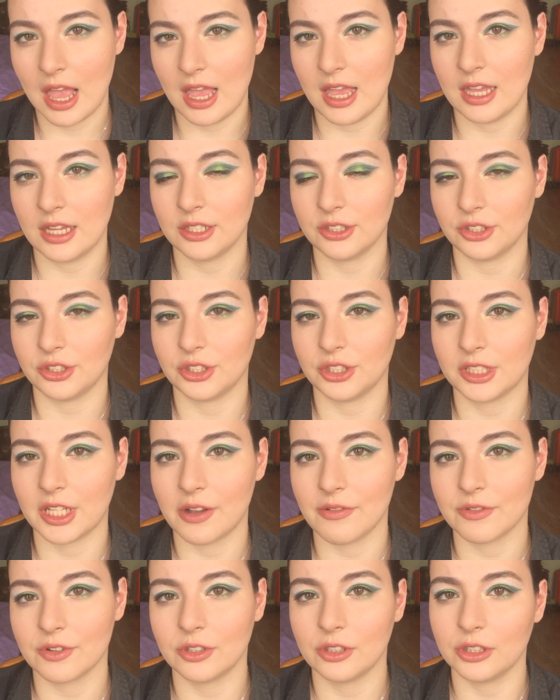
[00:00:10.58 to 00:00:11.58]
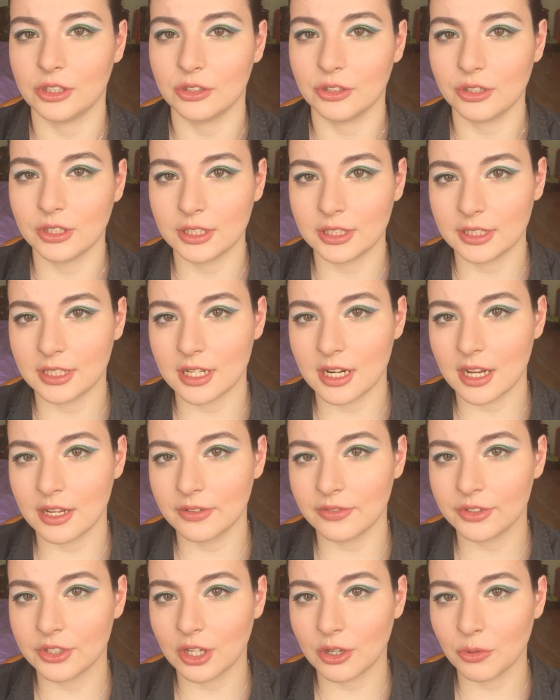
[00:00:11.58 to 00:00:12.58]
and several looks that
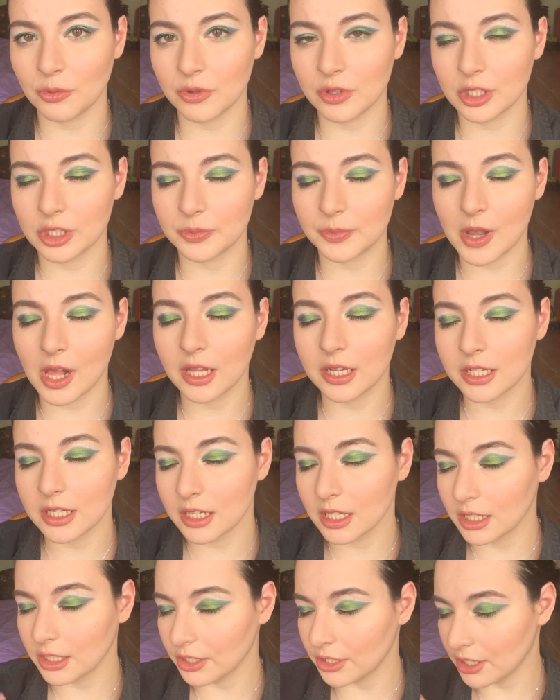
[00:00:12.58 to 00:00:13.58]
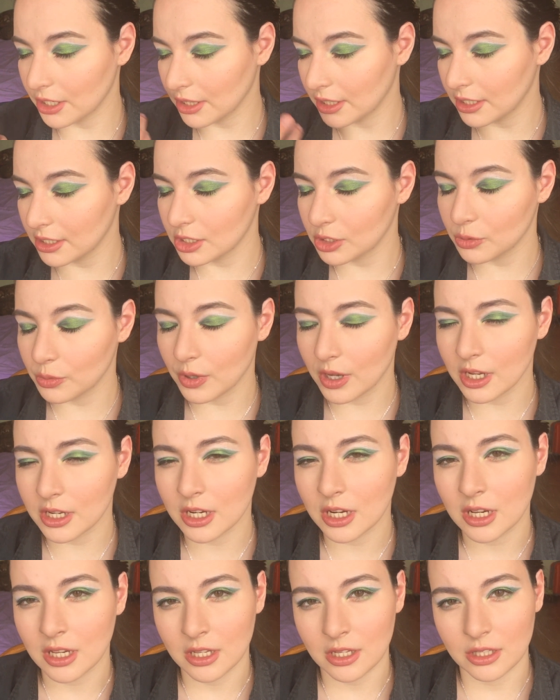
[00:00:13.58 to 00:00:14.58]
I've done with this palette, including this
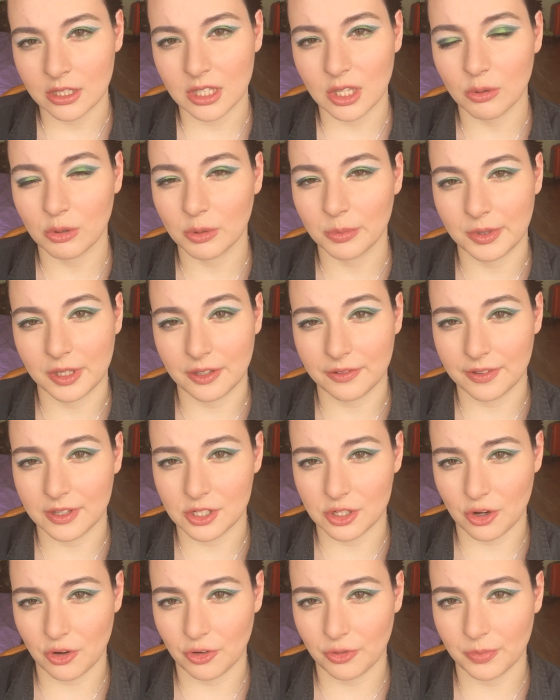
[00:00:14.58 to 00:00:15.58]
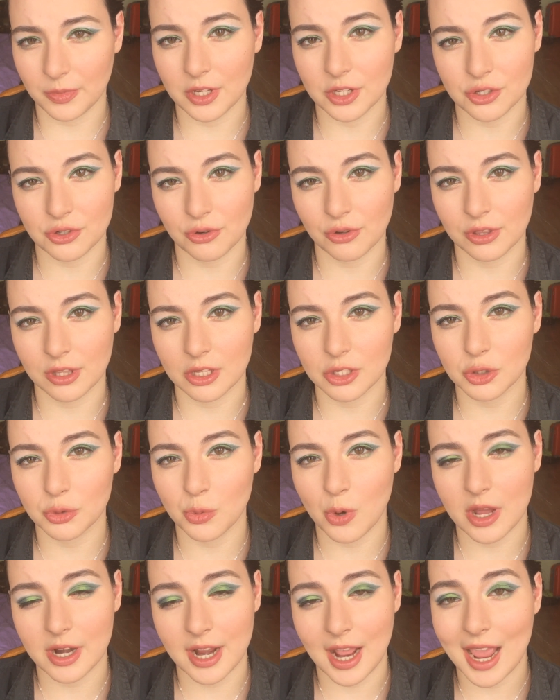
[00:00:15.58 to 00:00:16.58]
one. There will be a video of me doing
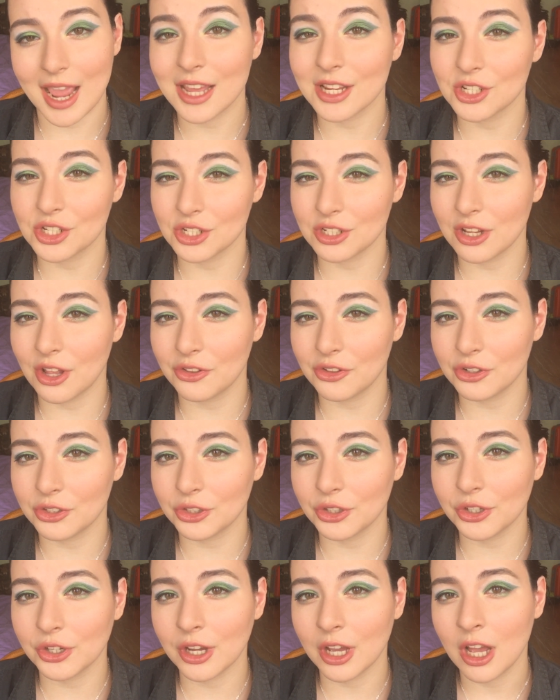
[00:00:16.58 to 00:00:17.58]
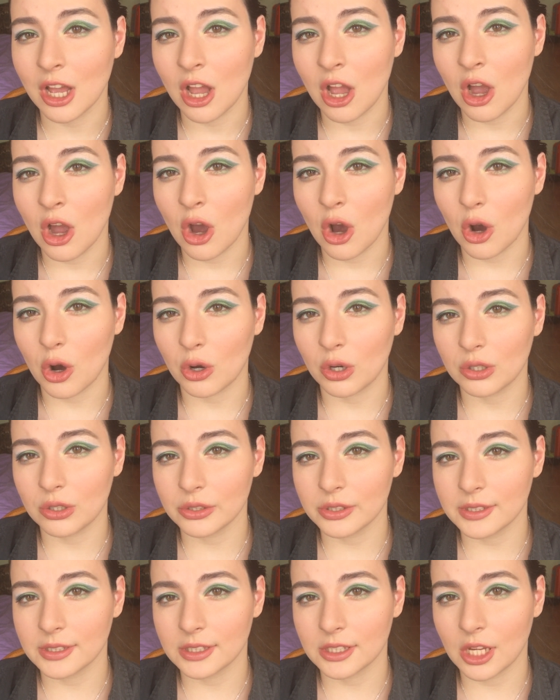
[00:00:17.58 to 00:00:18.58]
this one and another look.
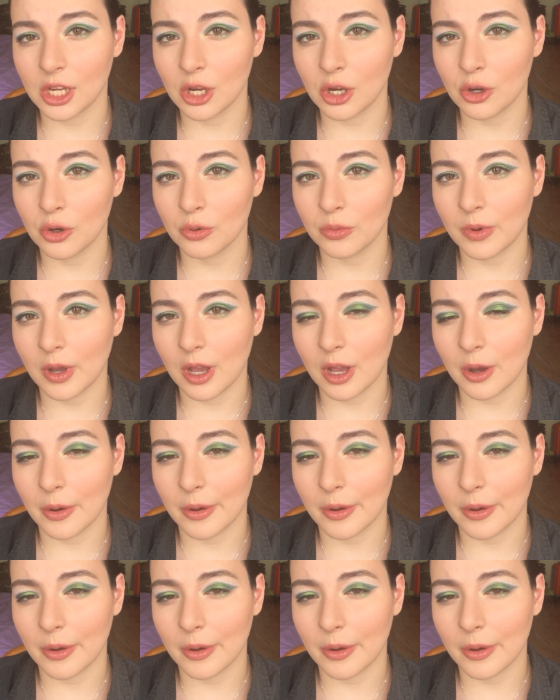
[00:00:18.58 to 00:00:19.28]
Also